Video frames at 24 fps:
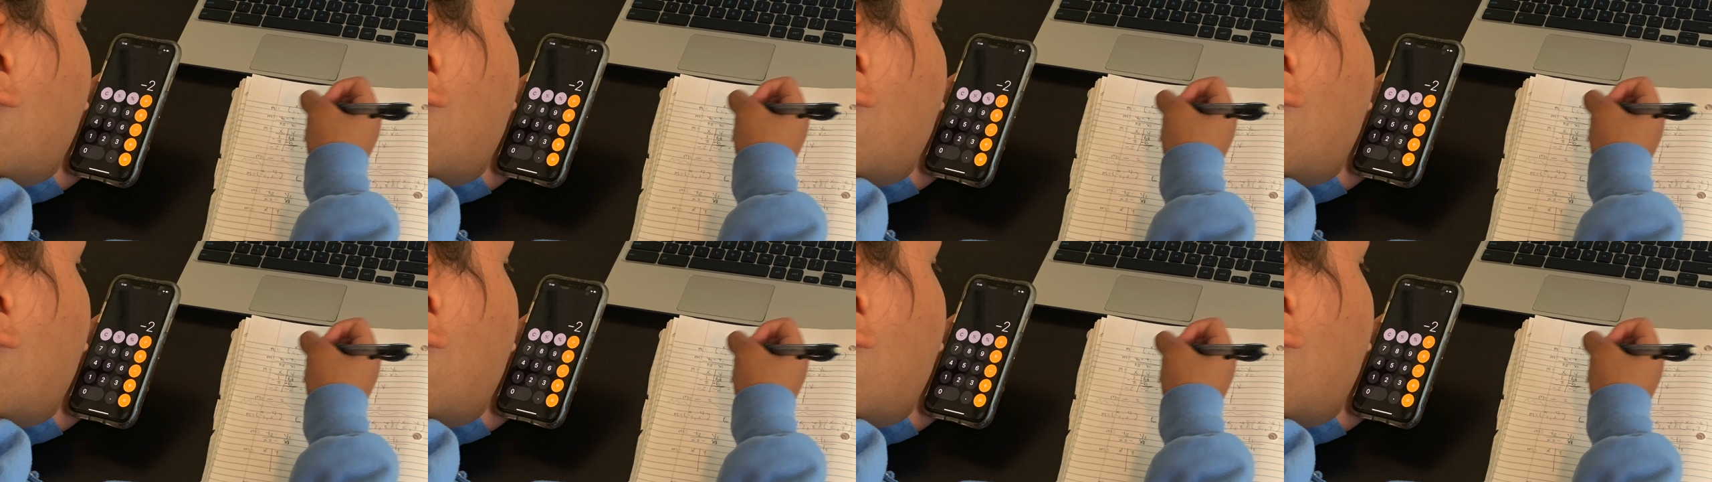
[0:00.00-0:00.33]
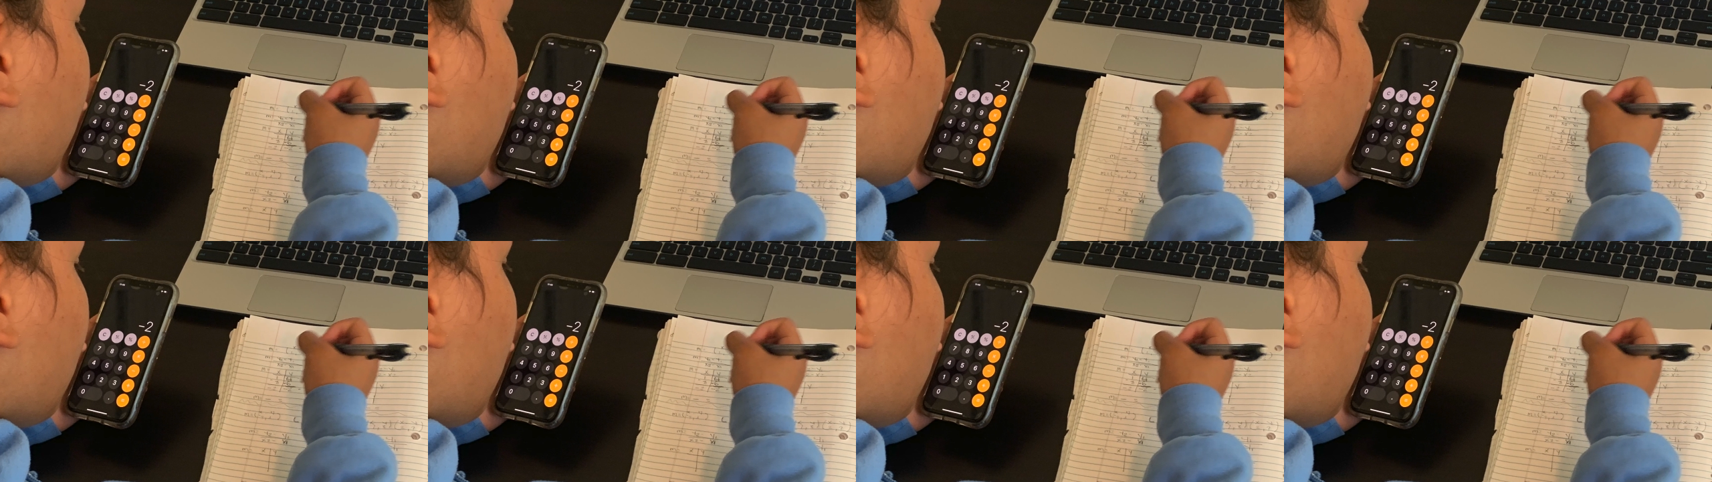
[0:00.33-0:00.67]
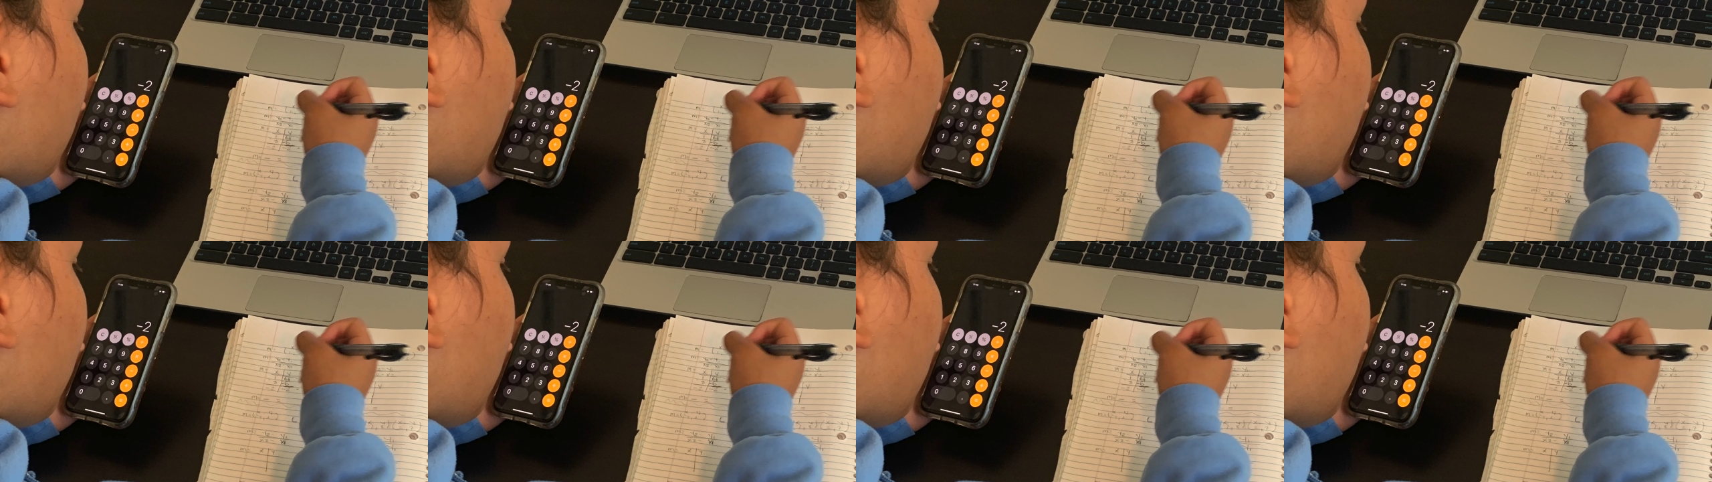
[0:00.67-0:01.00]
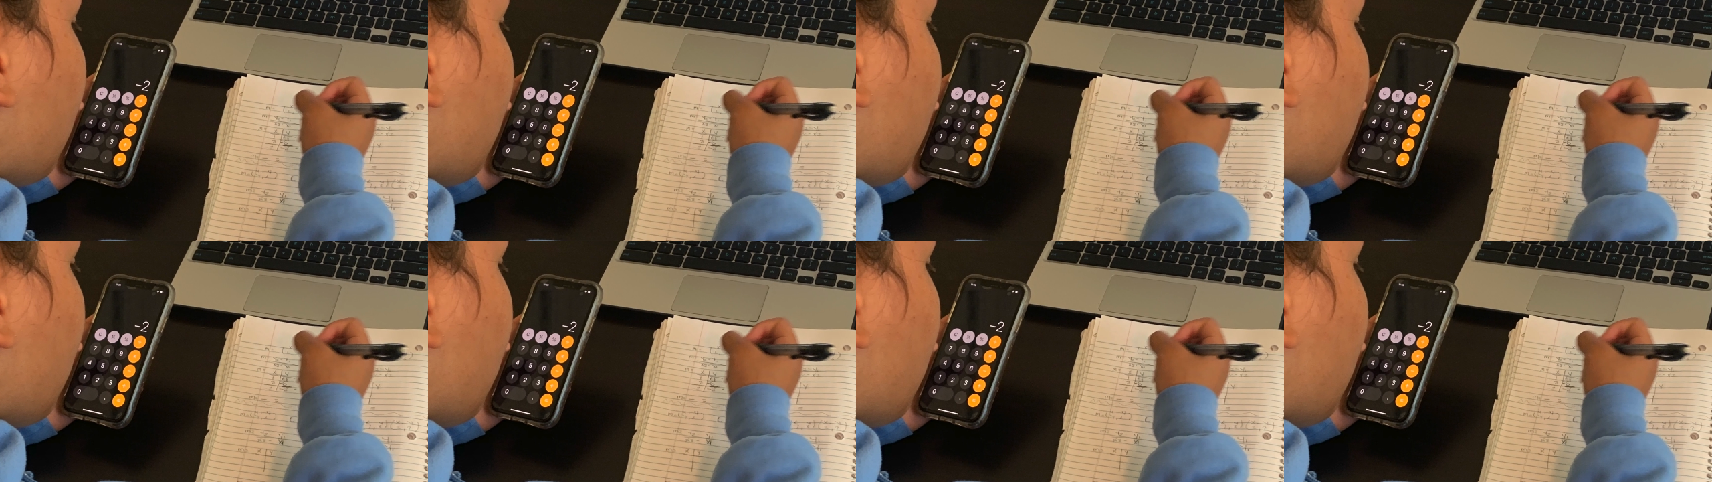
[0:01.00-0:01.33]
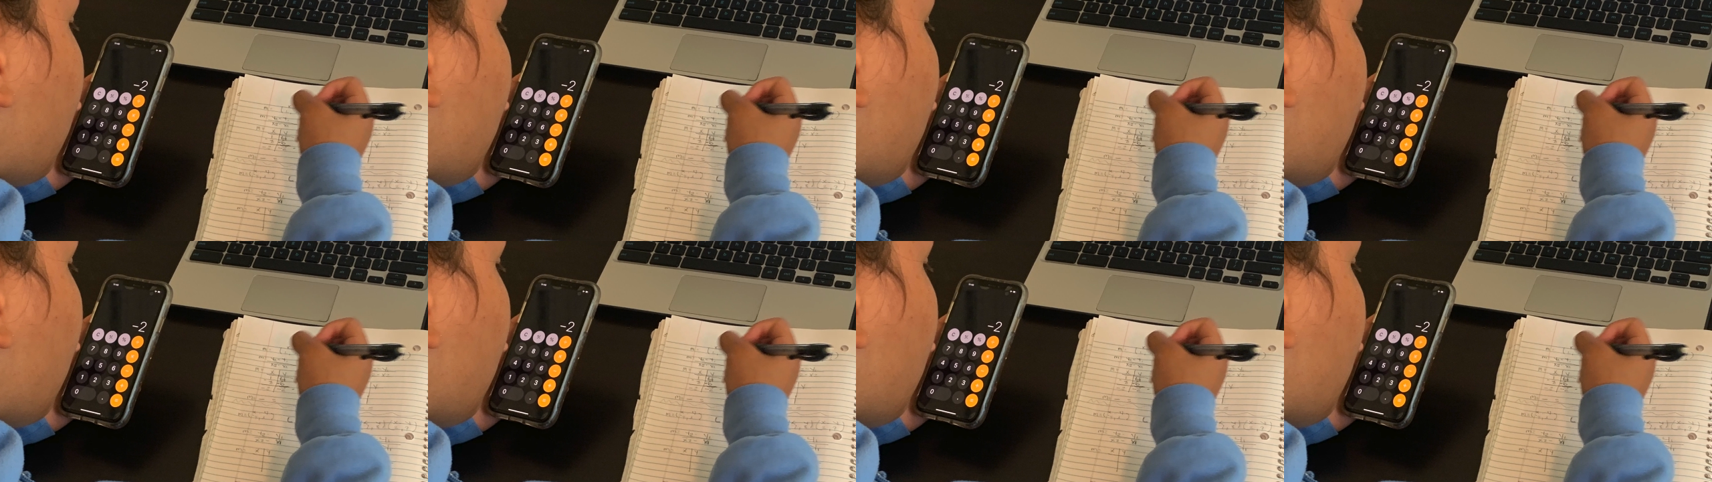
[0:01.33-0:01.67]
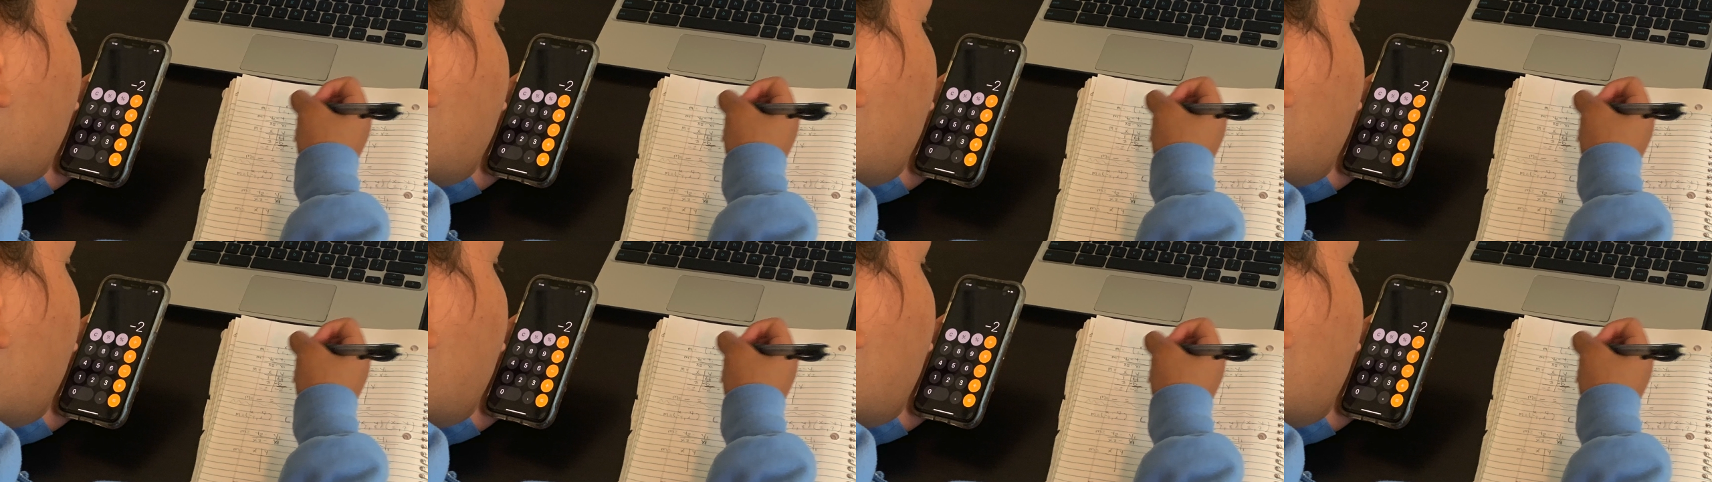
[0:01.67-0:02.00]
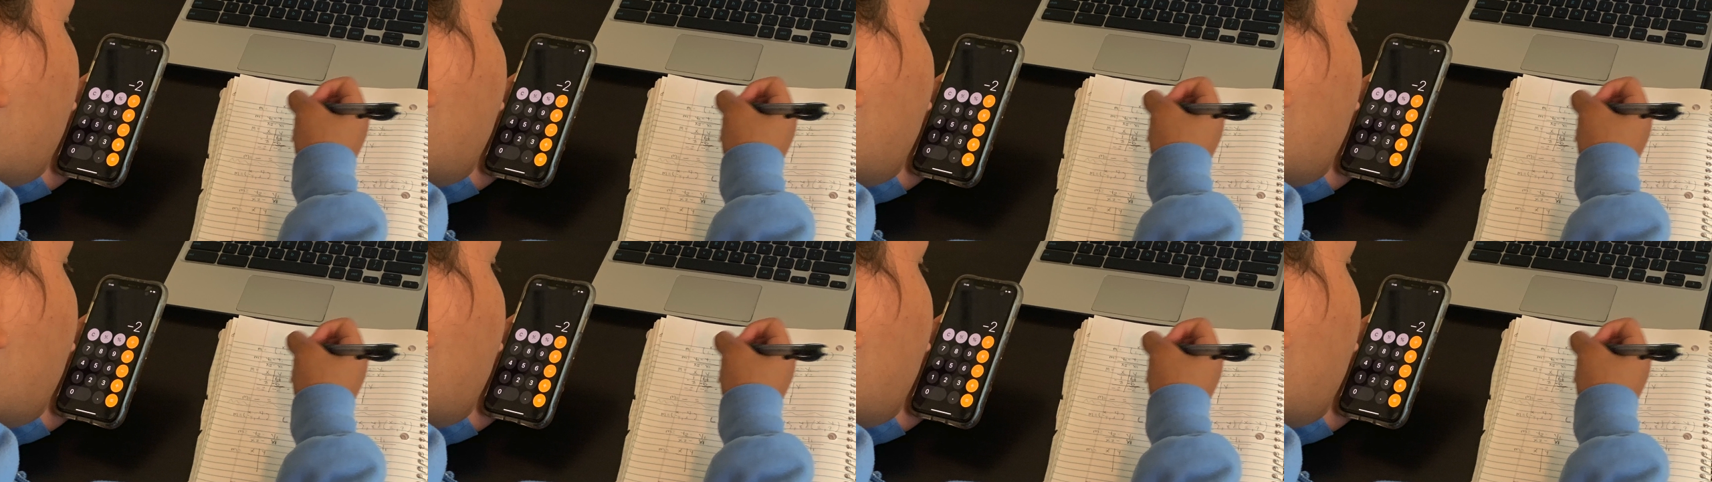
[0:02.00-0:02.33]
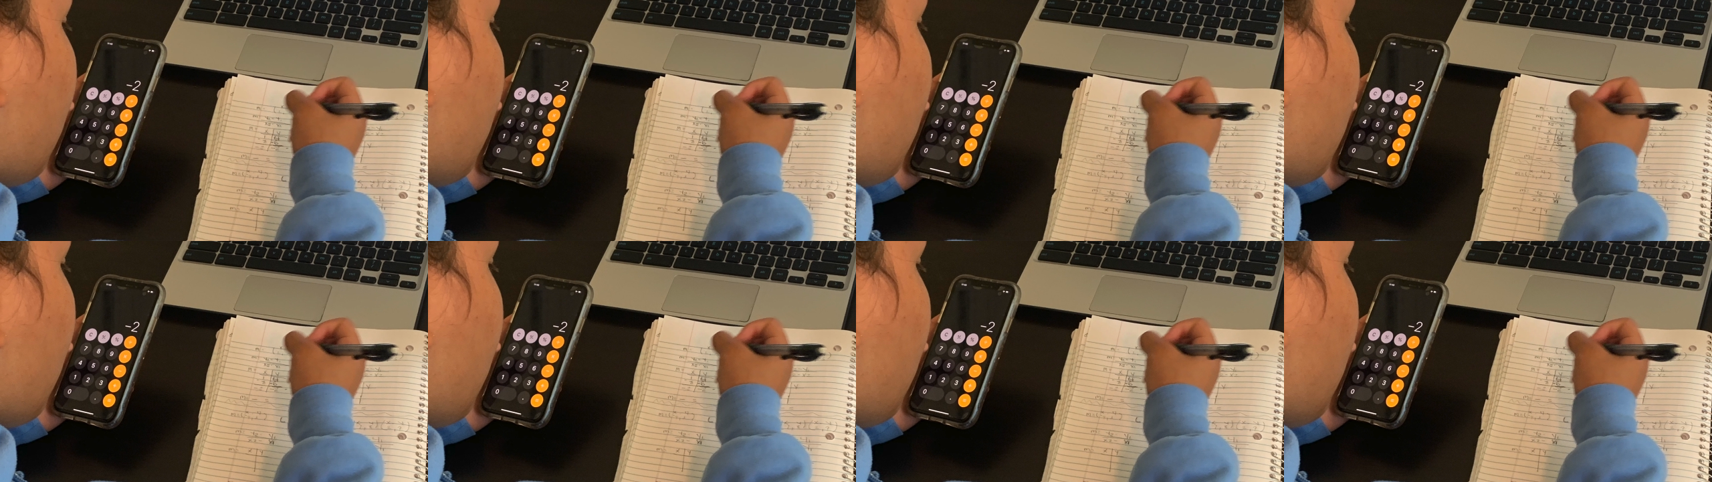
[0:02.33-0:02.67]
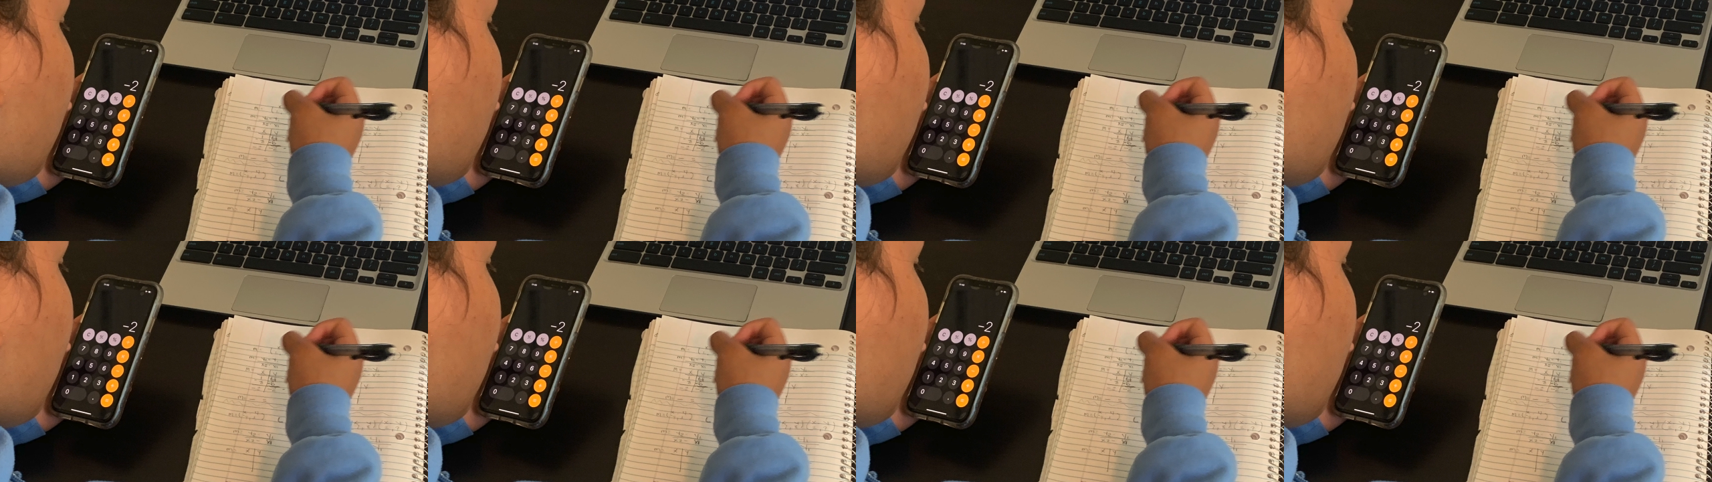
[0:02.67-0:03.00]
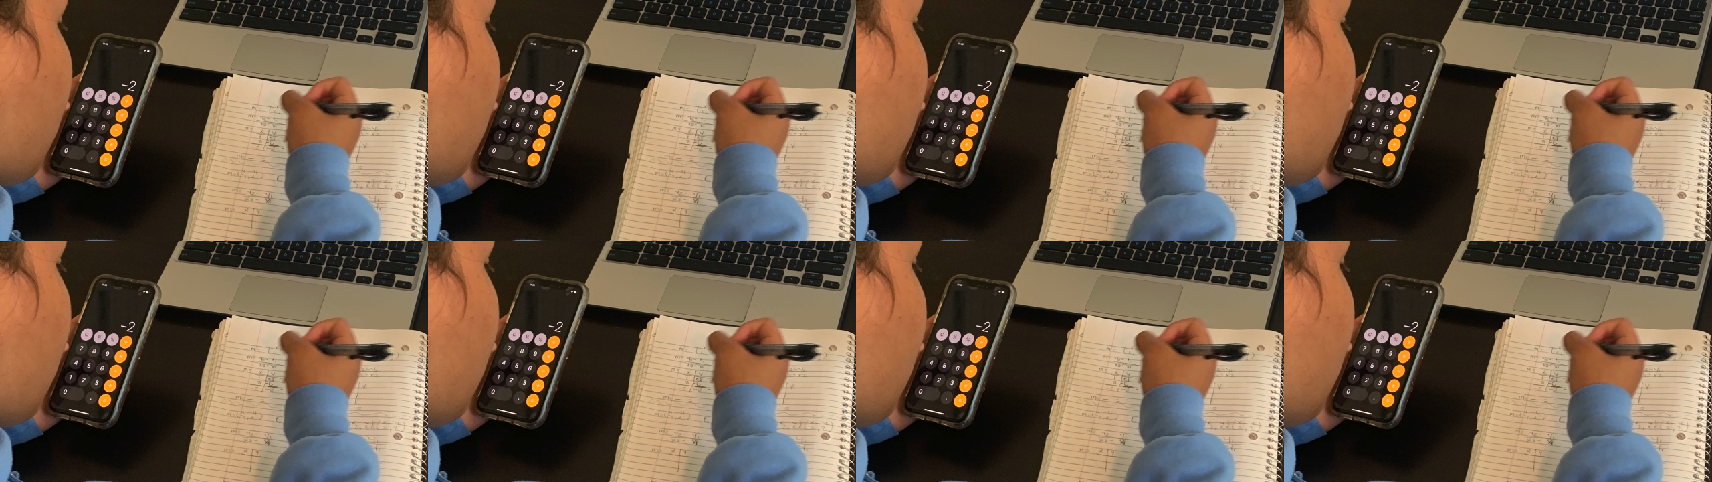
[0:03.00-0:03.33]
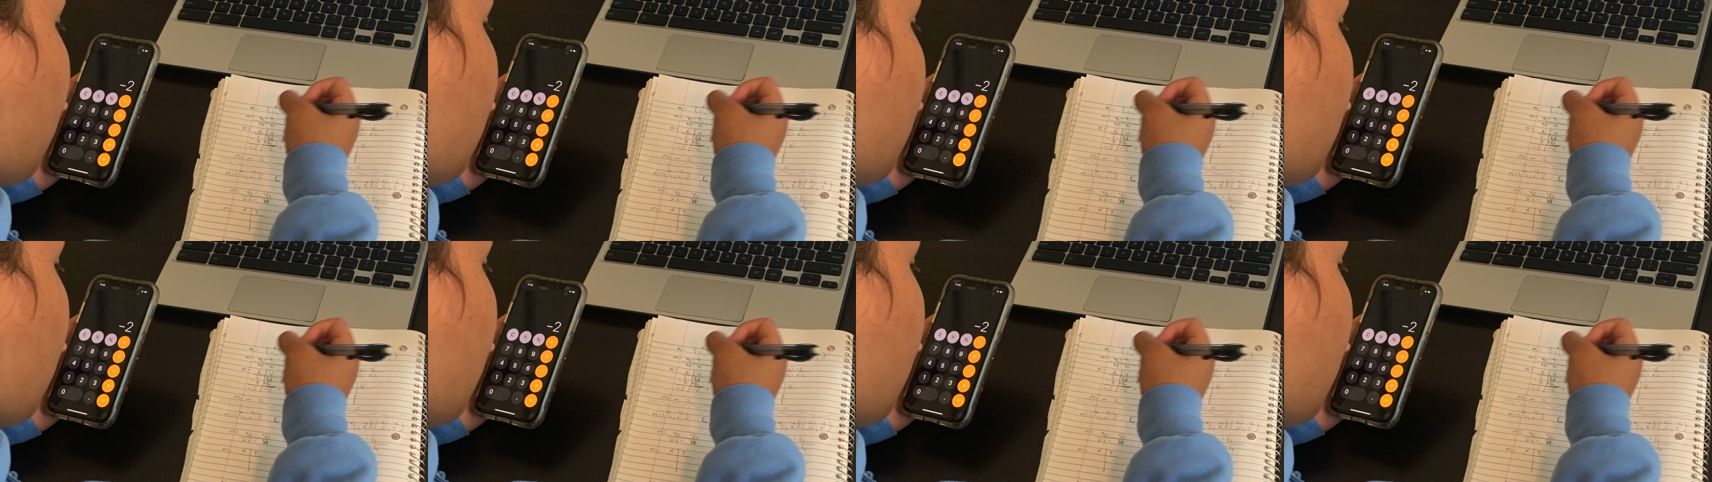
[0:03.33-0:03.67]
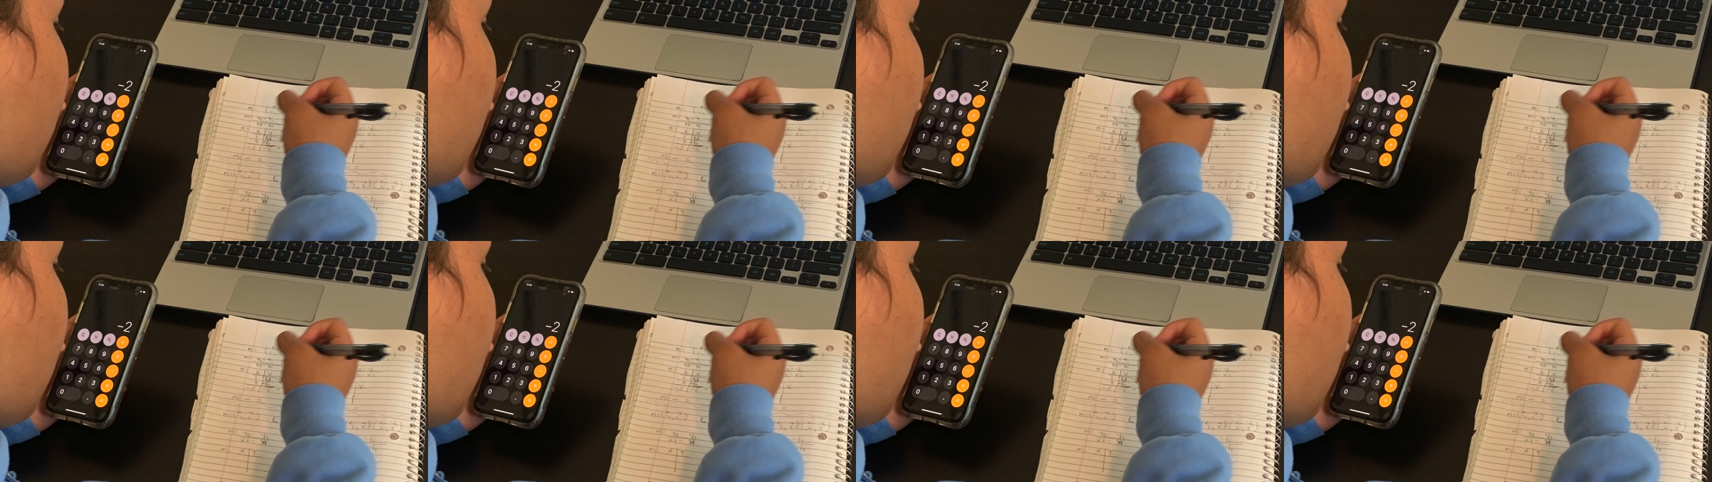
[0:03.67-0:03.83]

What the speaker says: No face is visible, so there are no lips to read.